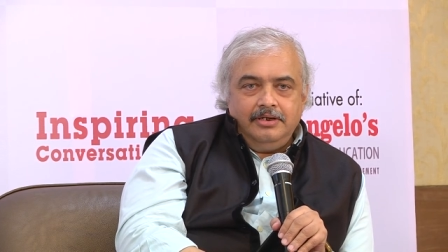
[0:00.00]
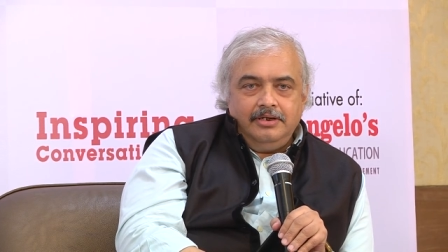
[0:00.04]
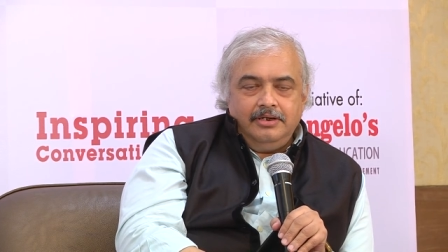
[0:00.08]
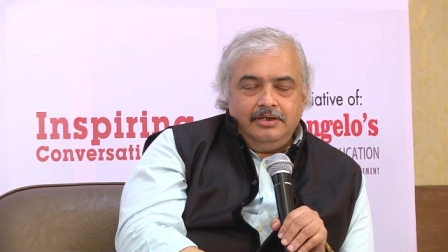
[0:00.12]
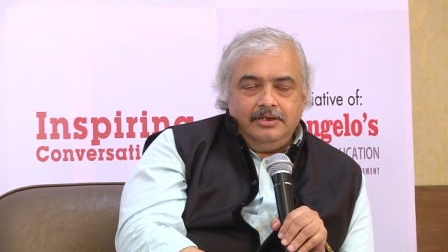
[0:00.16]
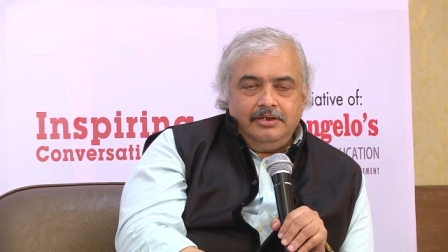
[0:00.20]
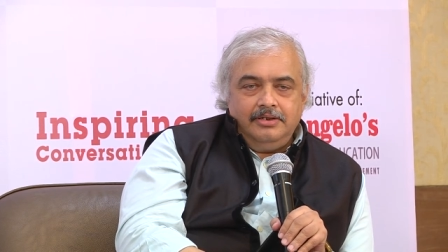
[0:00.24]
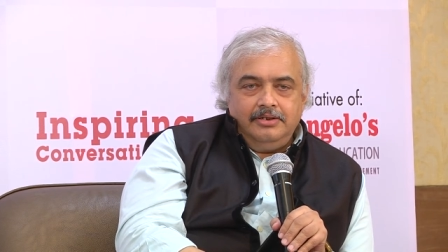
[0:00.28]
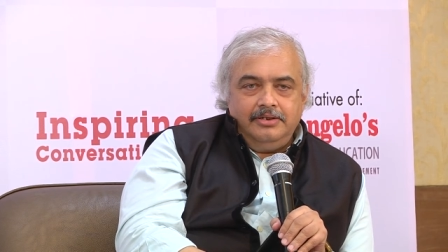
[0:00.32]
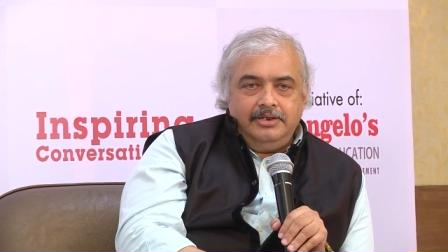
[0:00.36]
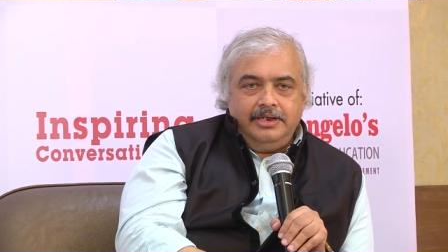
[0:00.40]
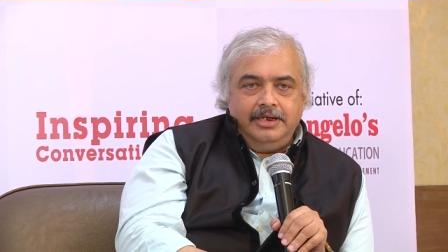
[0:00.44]

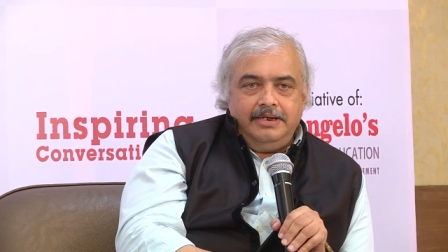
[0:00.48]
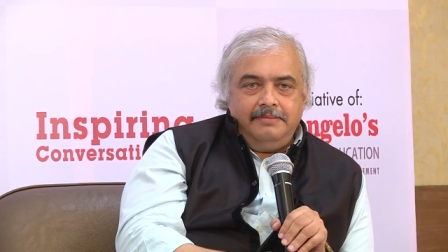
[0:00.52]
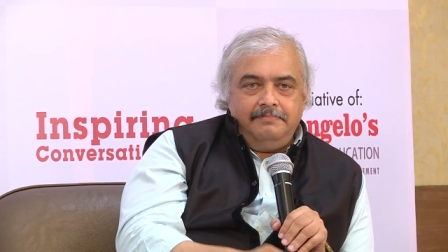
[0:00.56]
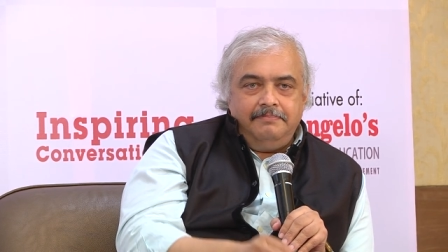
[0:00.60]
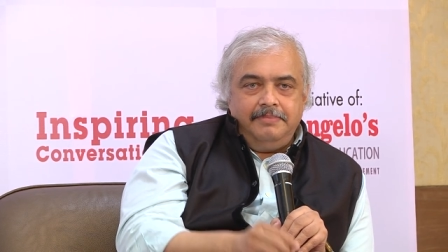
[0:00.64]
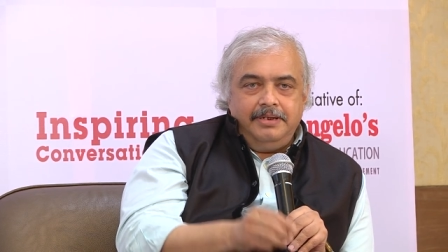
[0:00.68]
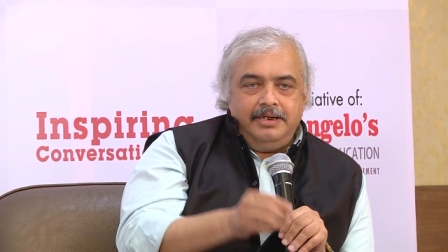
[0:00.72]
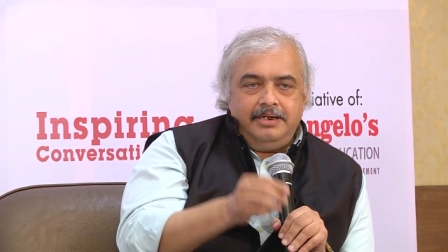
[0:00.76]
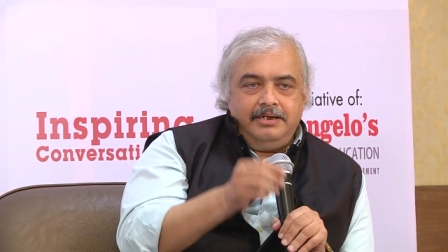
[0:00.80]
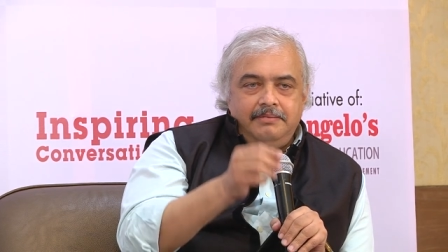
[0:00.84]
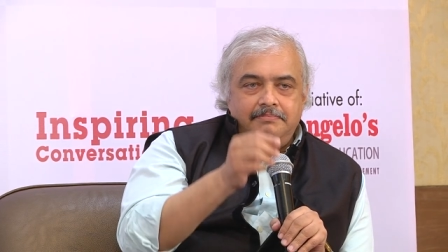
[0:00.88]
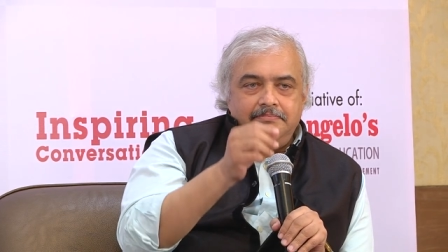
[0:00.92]
they
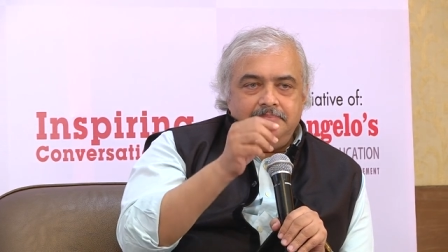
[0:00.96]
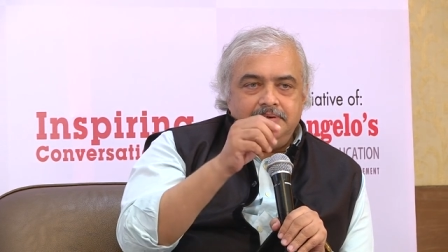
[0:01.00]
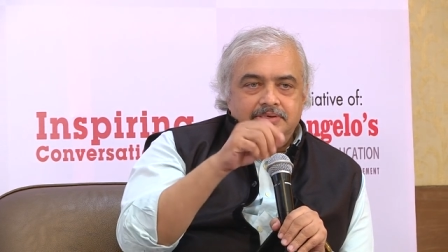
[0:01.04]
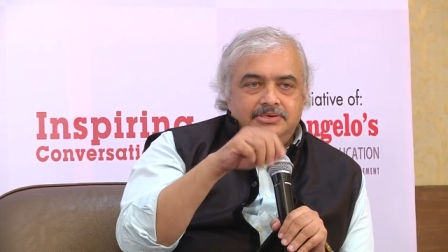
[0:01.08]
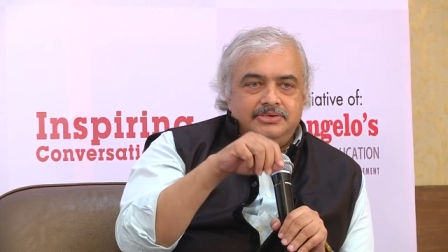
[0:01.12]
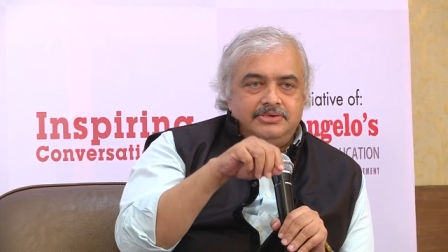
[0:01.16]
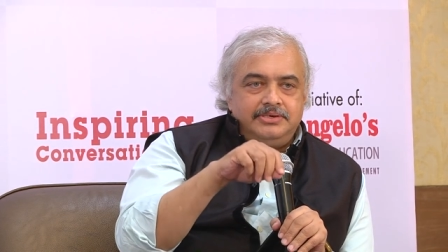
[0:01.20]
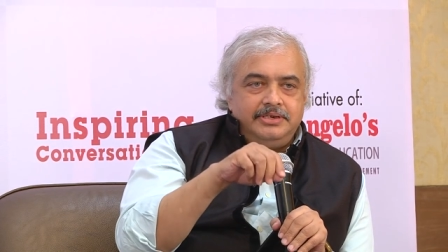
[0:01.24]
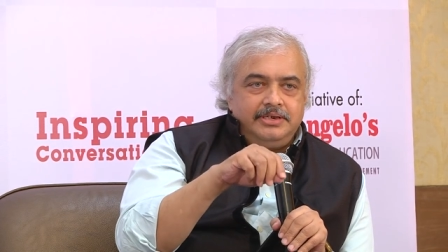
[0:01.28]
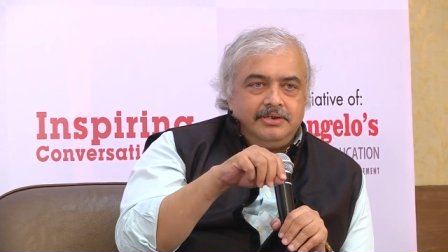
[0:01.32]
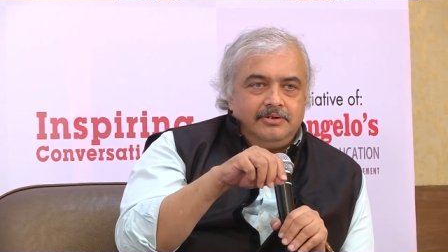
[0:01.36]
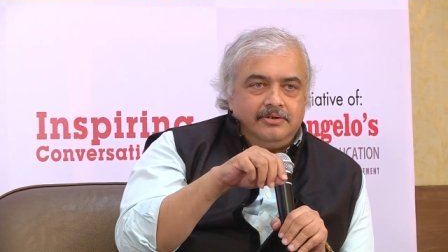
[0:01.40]
made a
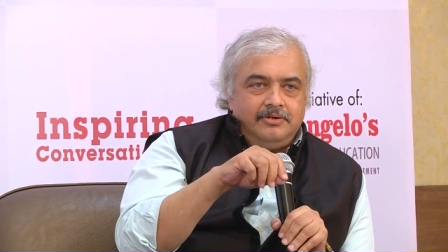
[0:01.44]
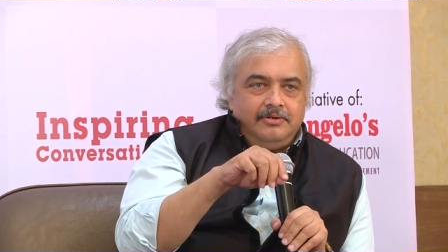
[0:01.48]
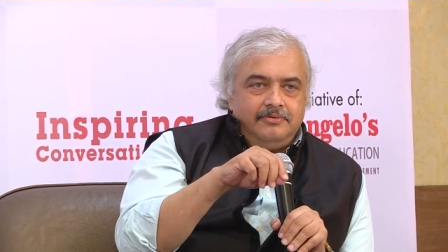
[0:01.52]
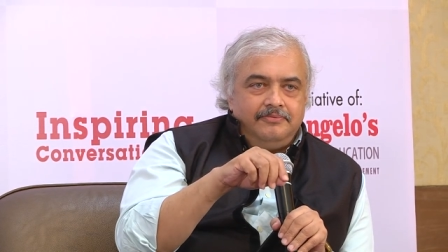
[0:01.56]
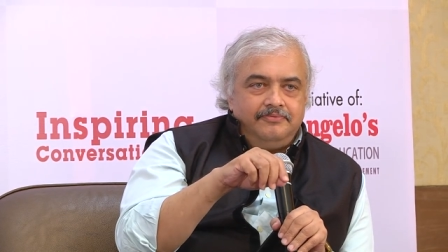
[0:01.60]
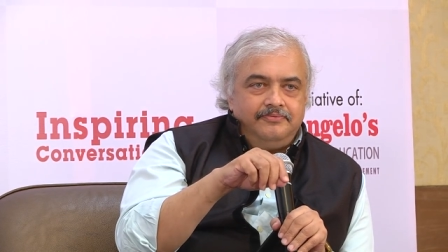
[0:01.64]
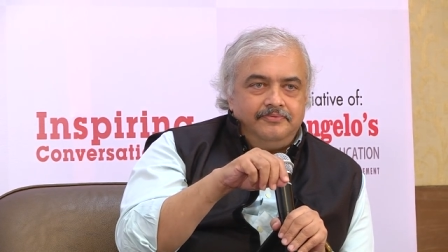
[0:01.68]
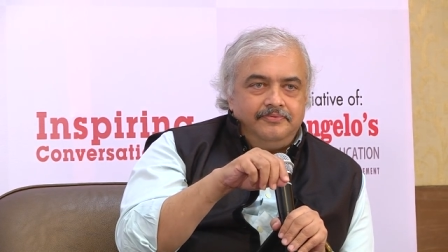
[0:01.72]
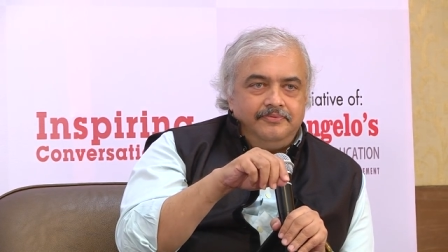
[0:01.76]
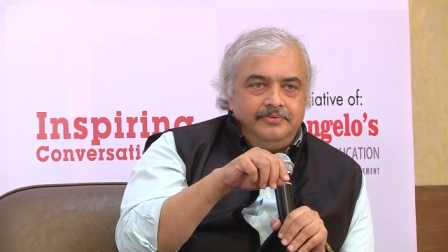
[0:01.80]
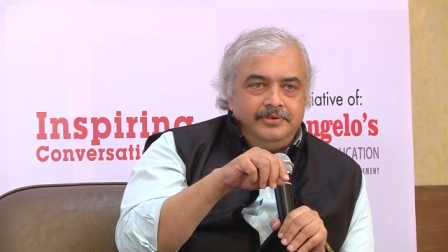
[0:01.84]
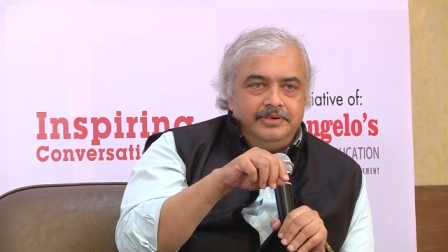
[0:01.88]
mistake of,